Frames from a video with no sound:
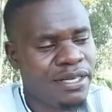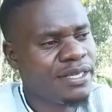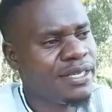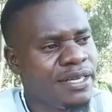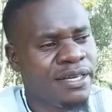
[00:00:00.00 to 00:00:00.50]

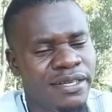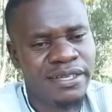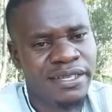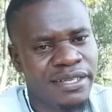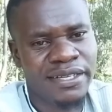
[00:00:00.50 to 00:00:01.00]

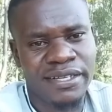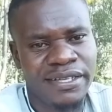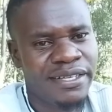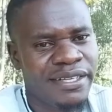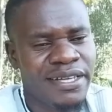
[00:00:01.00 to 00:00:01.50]

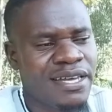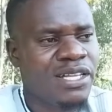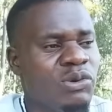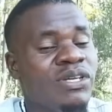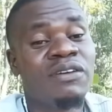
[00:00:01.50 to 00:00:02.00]
they
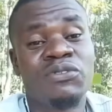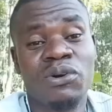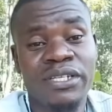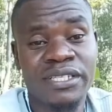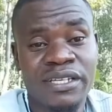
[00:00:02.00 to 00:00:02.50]
would have
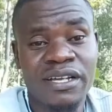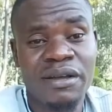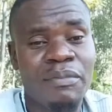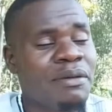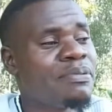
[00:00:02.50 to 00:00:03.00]
told
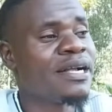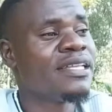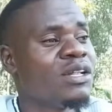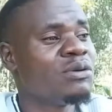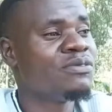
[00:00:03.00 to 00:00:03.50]
my brother
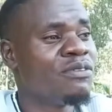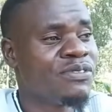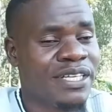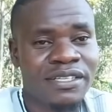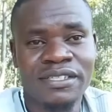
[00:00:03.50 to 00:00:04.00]
a lot of
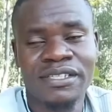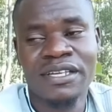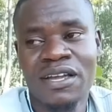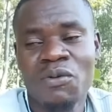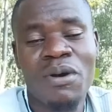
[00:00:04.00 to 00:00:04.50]
things
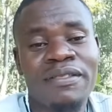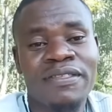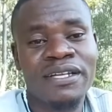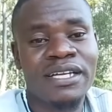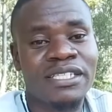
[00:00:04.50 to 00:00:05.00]
one
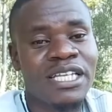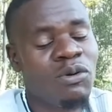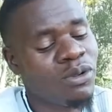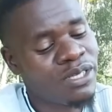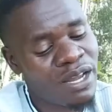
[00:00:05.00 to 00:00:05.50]
thing that they
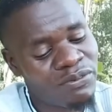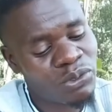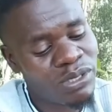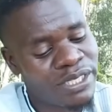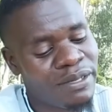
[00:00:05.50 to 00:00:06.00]
would have
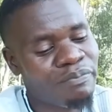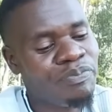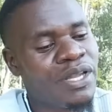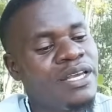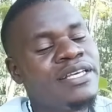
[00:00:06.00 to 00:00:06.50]
told him
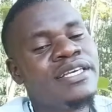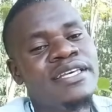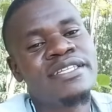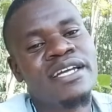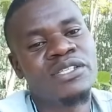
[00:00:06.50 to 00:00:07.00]

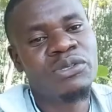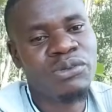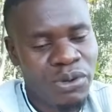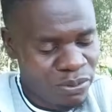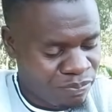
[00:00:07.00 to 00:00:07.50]
is that you
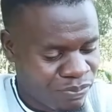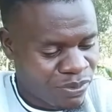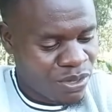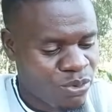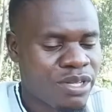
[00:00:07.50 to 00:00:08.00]
know
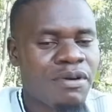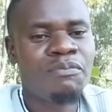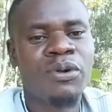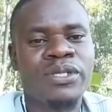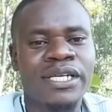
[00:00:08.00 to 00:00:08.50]
you never
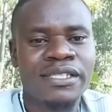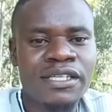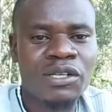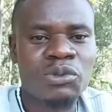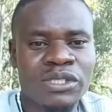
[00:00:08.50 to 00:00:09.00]
brought us
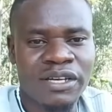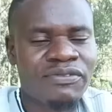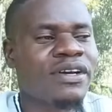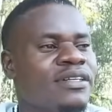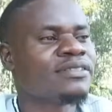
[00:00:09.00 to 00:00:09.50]
here to
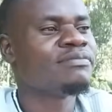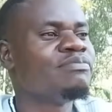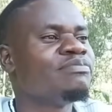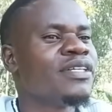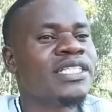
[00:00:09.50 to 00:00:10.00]
suffer
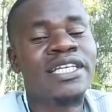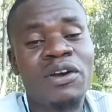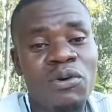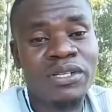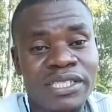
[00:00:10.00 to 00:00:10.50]

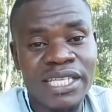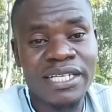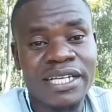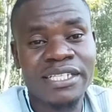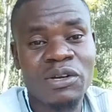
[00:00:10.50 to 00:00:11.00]
Second thing
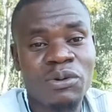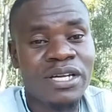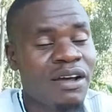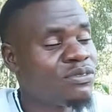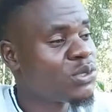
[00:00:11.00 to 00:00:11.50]
that they would
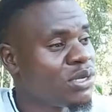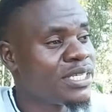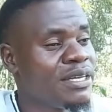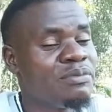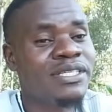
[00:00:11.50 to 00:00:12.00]
have told
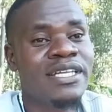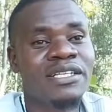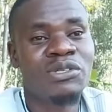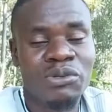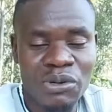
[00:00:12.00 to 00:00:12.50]
him is
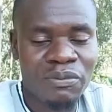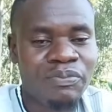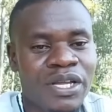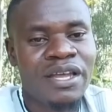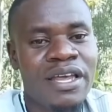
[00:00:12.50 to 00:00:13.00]
that, you know,
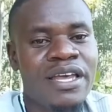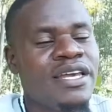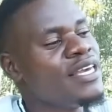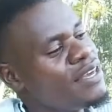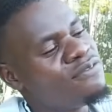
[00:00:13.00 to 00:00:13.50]

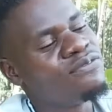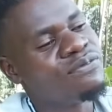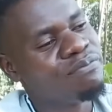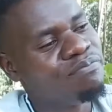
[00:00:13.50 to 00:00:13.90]
if